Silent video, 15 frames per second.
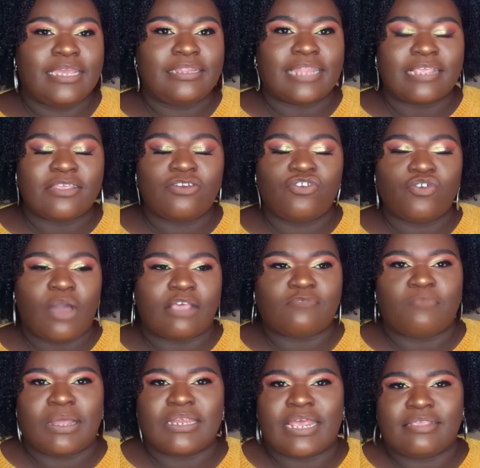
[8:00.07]
doesn't do as
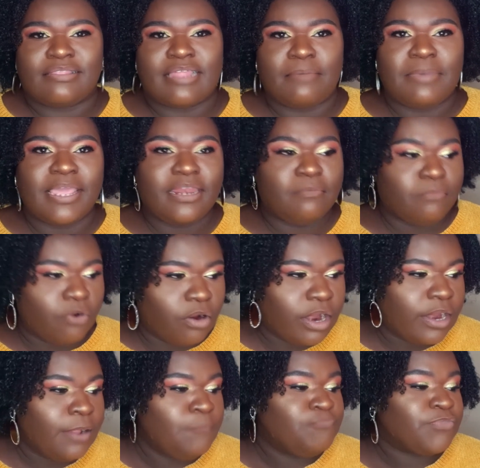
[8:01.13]
much as them
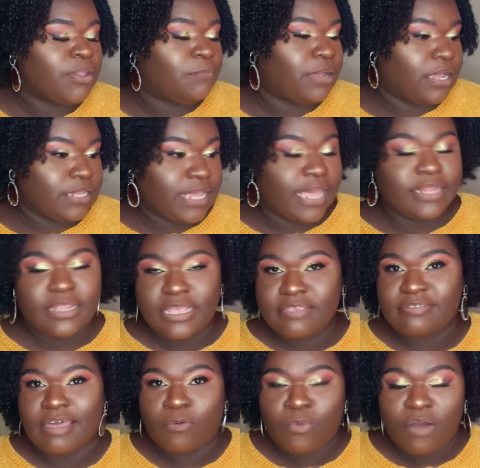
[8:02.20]
anymore, but yeah, he's
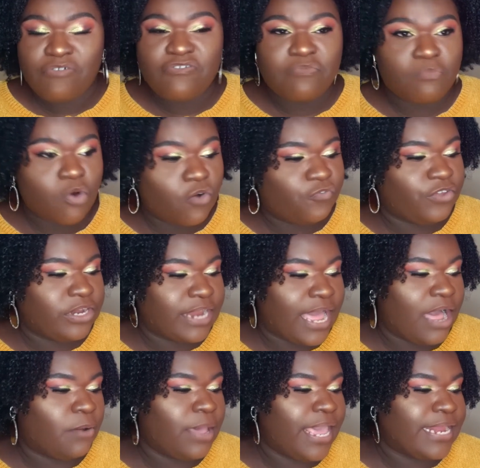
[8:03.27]
done one with Morphe
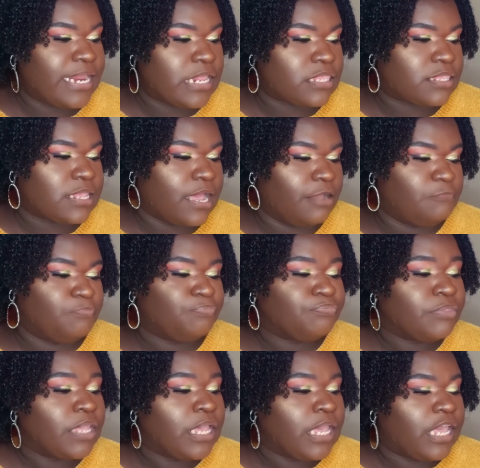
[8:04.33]
now, and it's
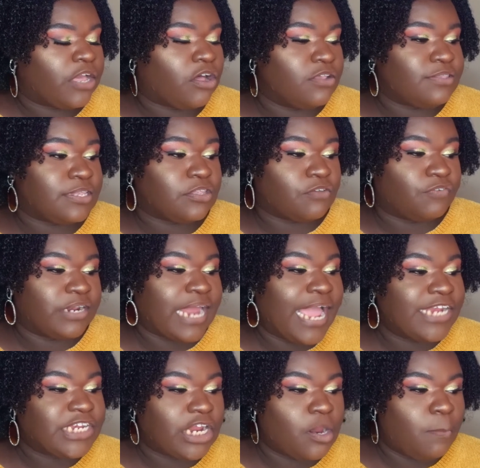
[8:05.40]
it consists of an
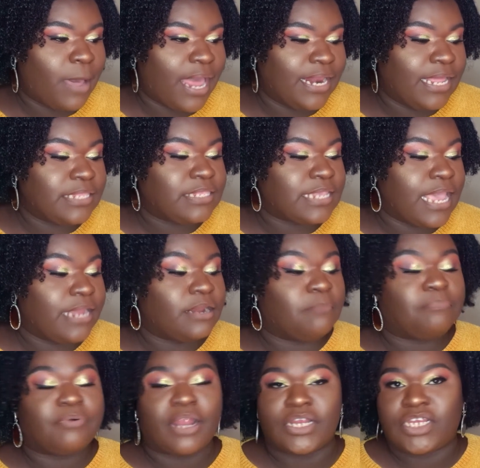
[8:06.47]
eyeshadow palette and a
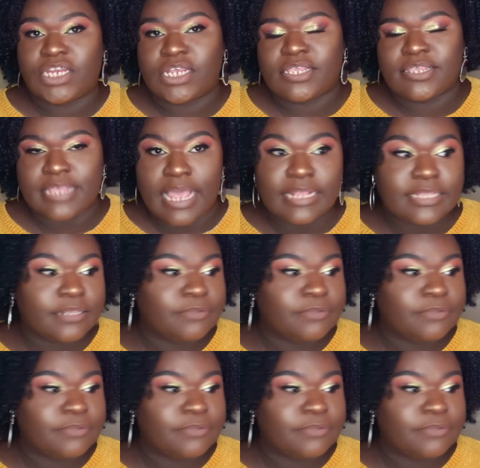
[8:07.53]
brush set.